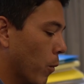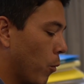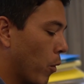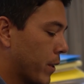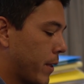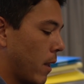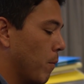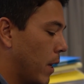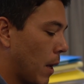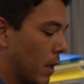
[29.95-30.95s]
We're bringing in
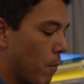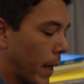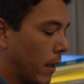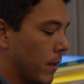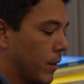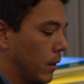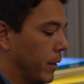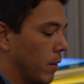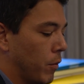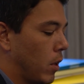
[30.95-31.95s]
Sean Quinlan,
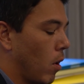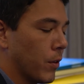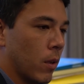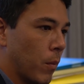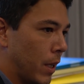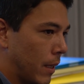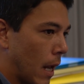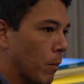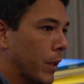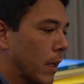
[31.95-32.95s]
Representative Sean Quinlan,
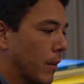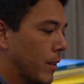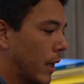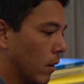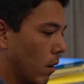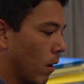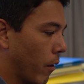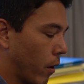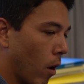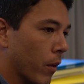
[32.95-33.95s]
who has
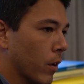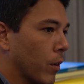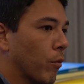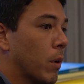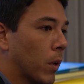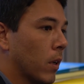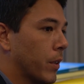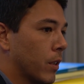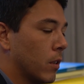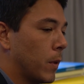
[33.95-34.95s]
taken a lot of interest in
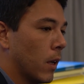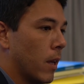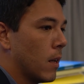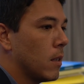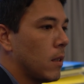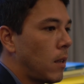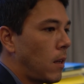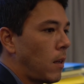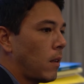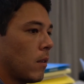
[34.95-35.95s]
this issue and has been